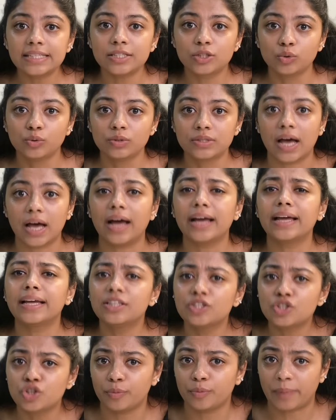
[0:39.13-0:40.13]
tools are
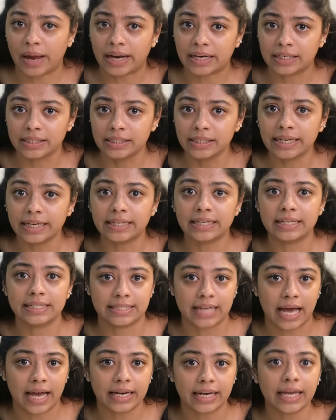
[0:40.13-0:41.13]
instrumental in
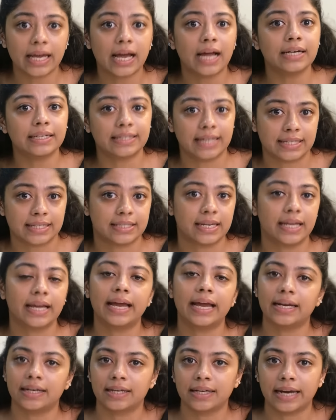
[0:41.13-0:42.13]
designing and testing
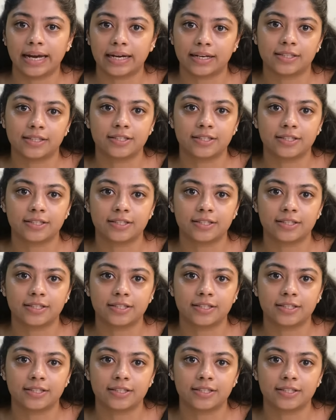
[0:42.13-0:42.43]
integrated